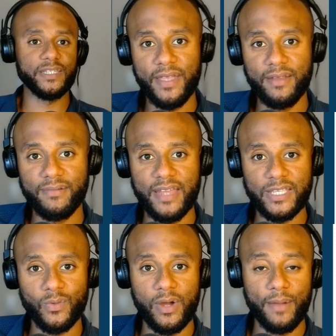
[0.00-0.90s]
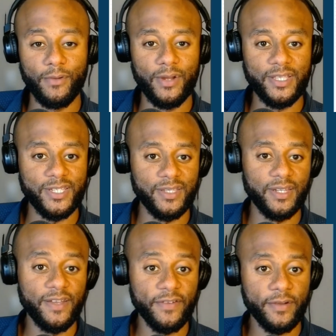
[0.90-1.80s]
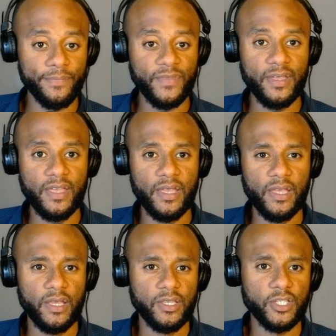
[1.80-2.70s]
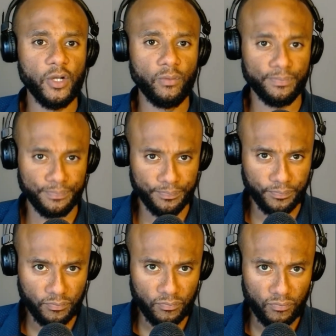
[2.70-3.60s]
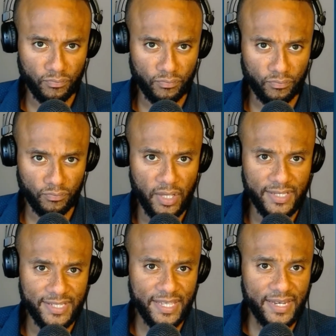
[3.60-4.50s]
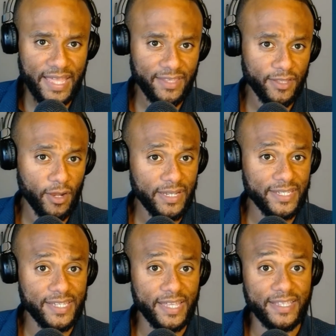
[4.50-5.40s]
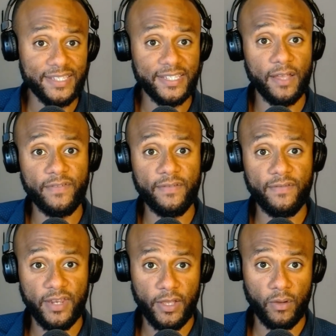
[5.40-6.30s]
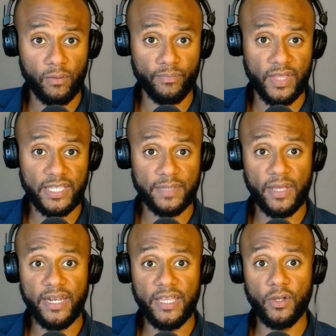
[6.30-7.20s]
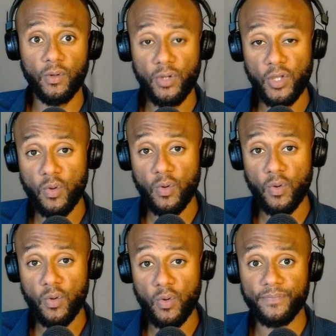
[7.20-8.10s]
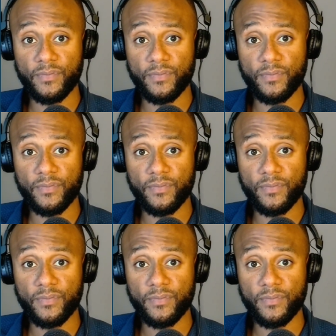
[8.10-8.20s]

and that's what I'm going to deliver. So, send a 30-second selfie video explaining who you are,